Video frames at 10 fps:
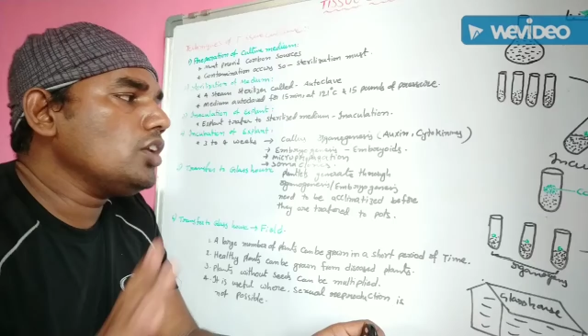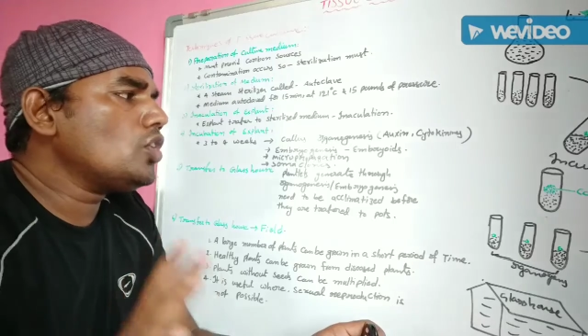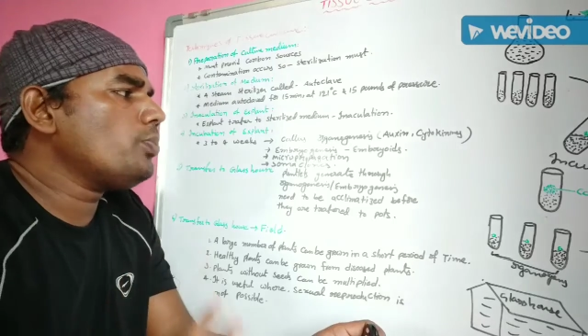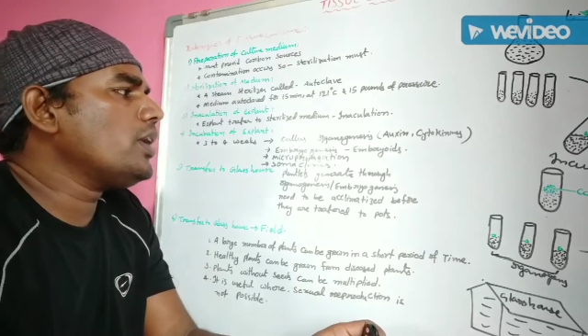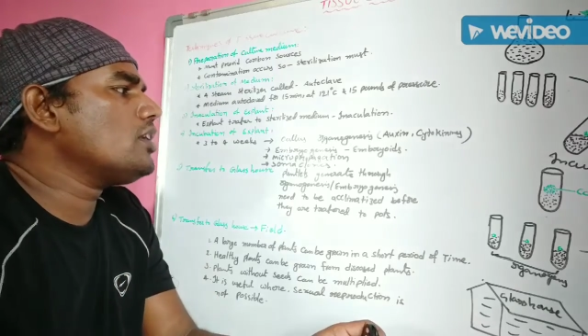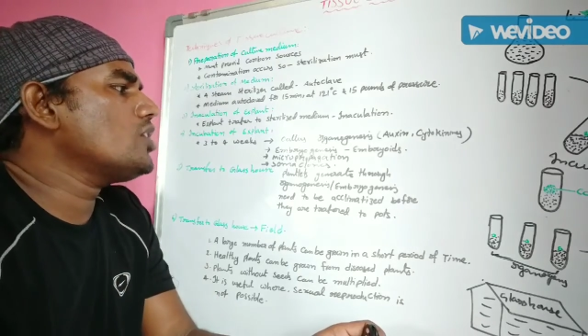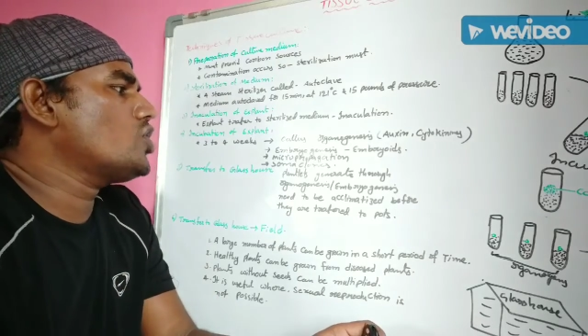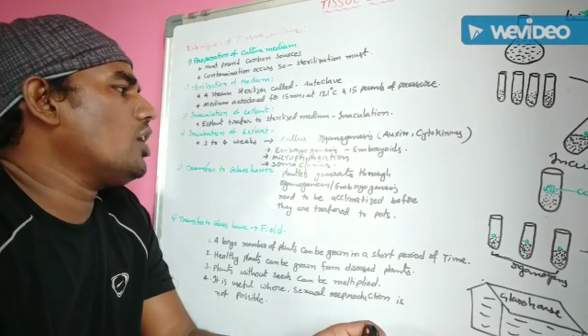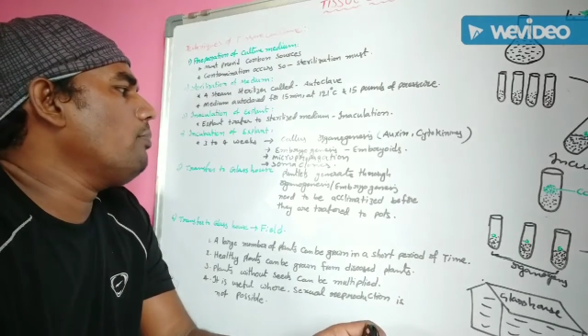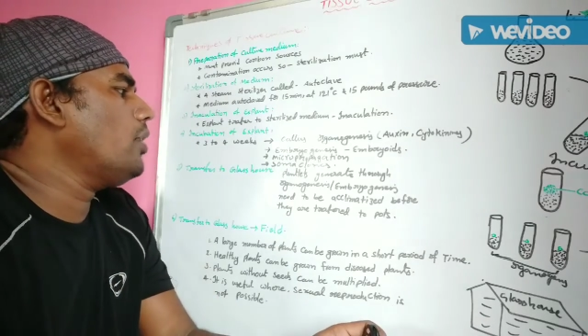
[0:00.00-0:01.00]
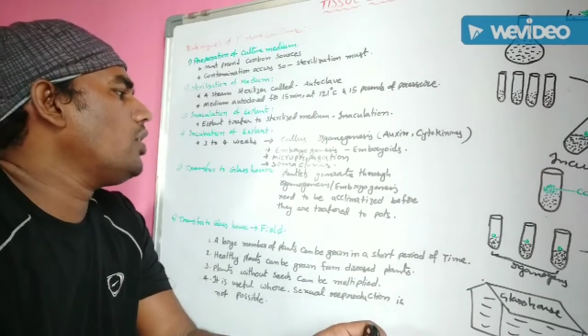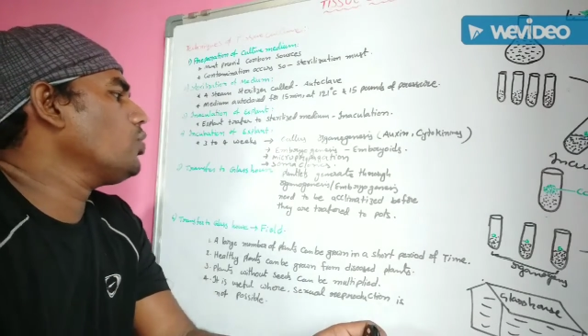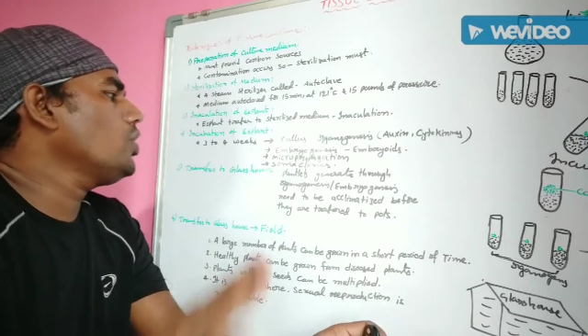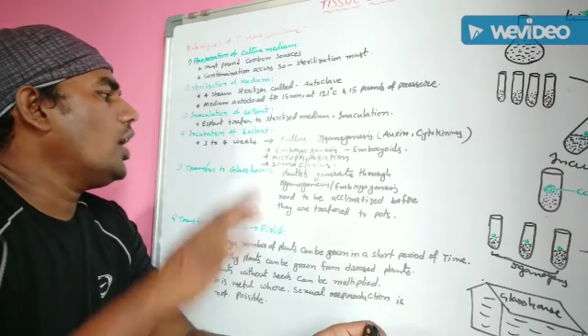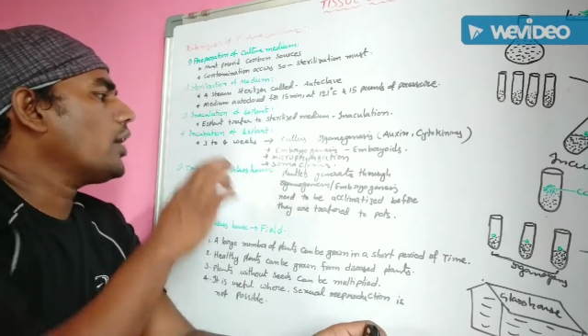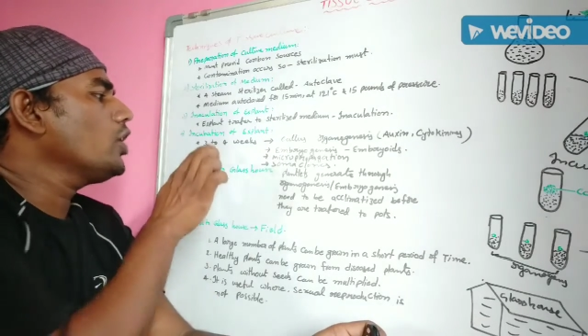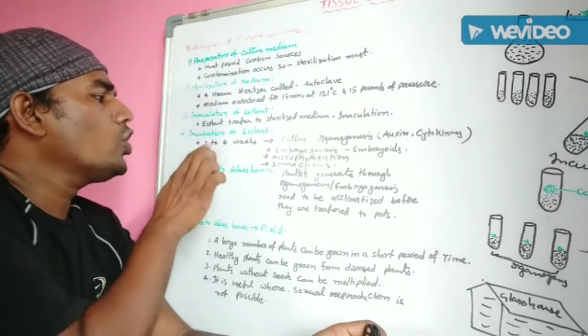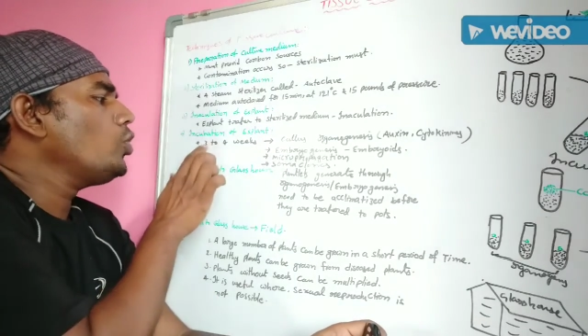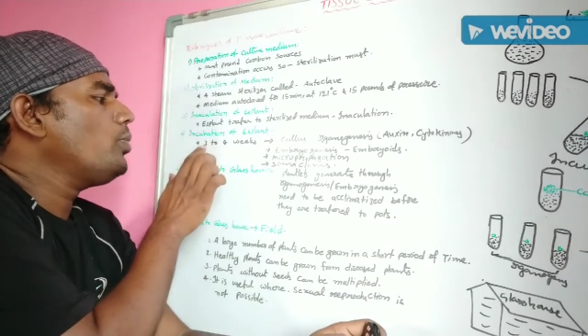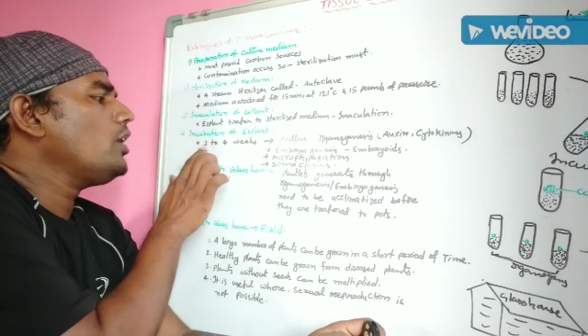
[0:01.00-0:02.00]
Incubated chamber, you are
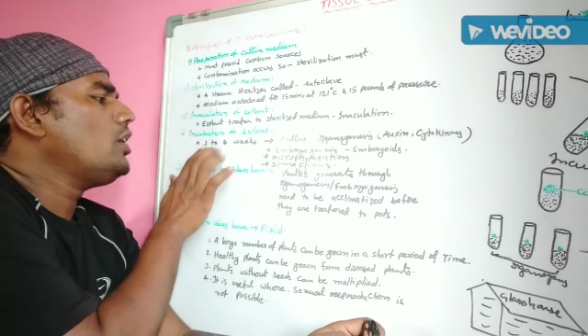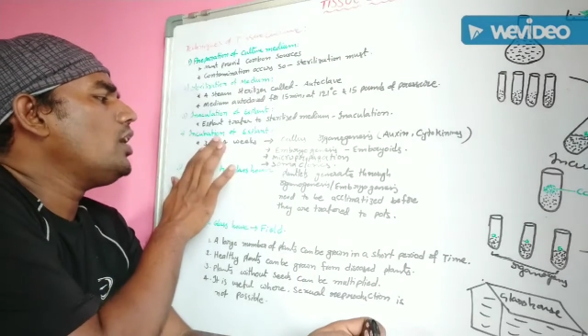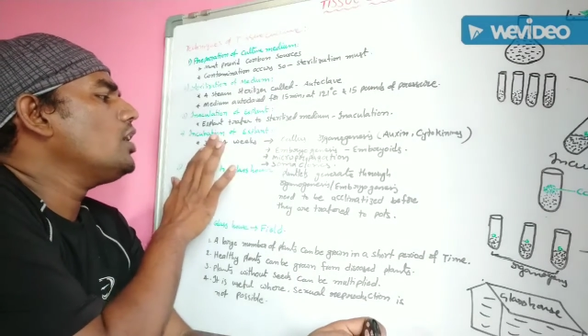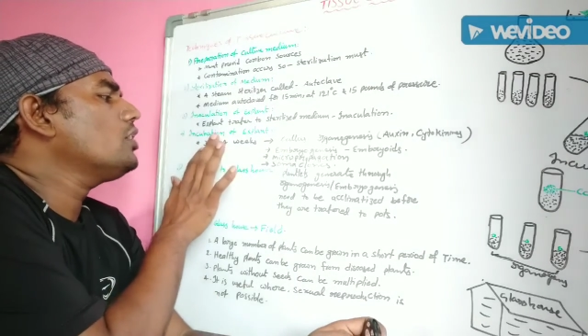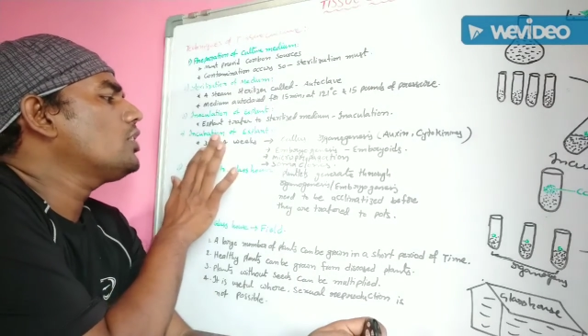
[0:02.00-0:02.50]
incubated